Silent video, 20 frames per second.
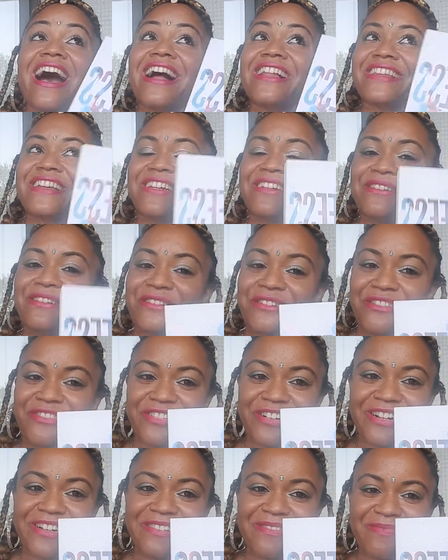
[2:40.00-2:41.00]
Colleen
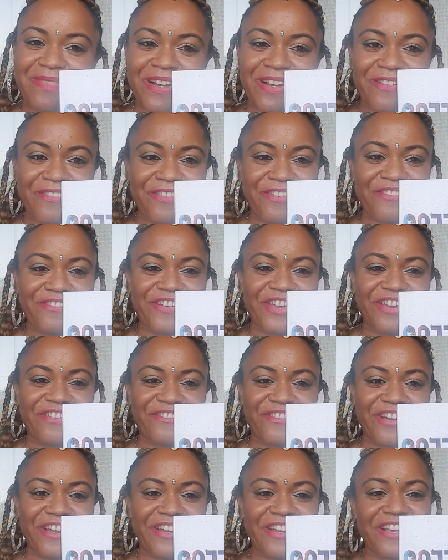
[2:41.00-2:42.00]
Hoover, my other
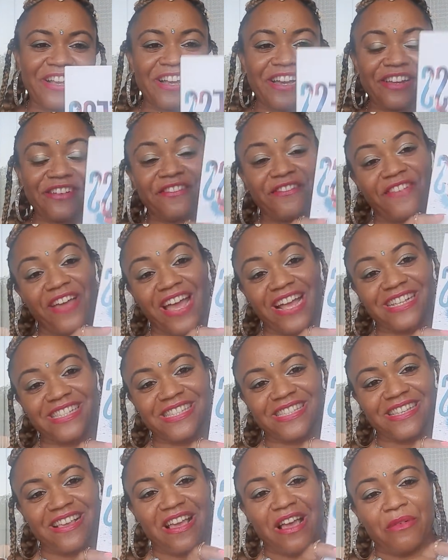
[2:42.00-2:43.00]
favorite, Confess,
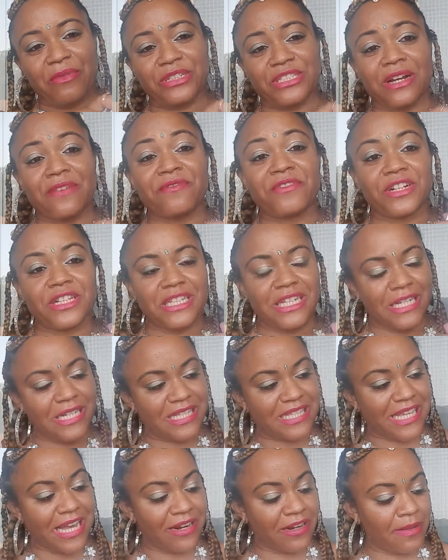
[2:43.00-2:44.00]
which I'm really
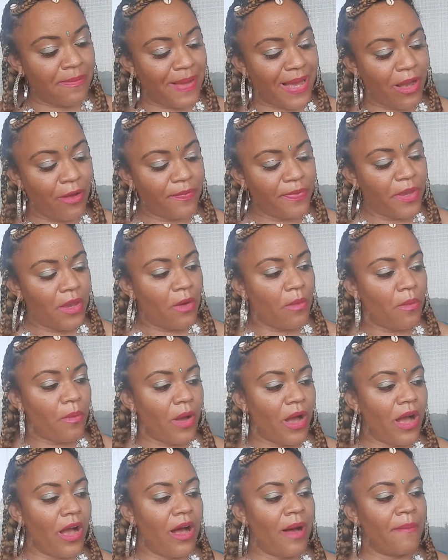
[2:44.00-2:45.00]
excited about.
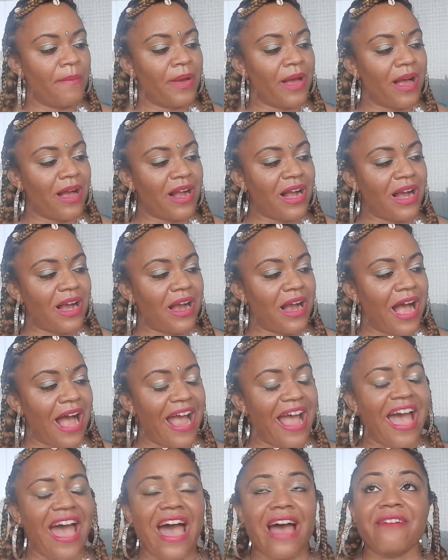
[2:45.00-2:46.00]

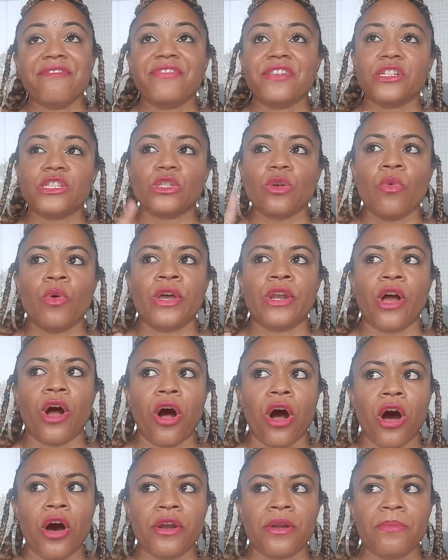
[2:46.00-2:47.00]
I have this on
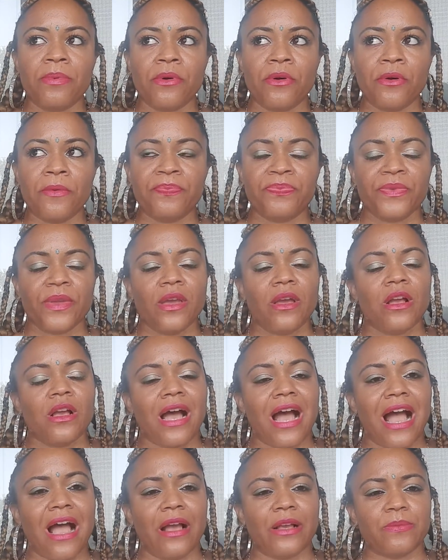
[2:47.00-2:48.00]
Audible,
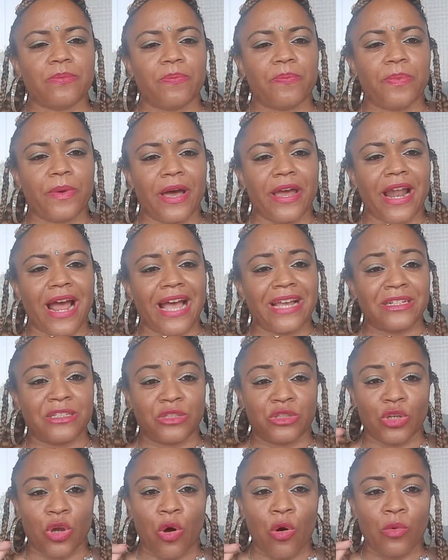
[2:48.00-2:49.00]
but I
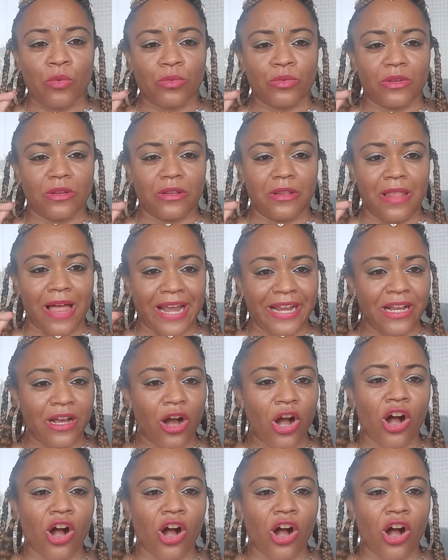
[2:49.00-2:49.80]
don't like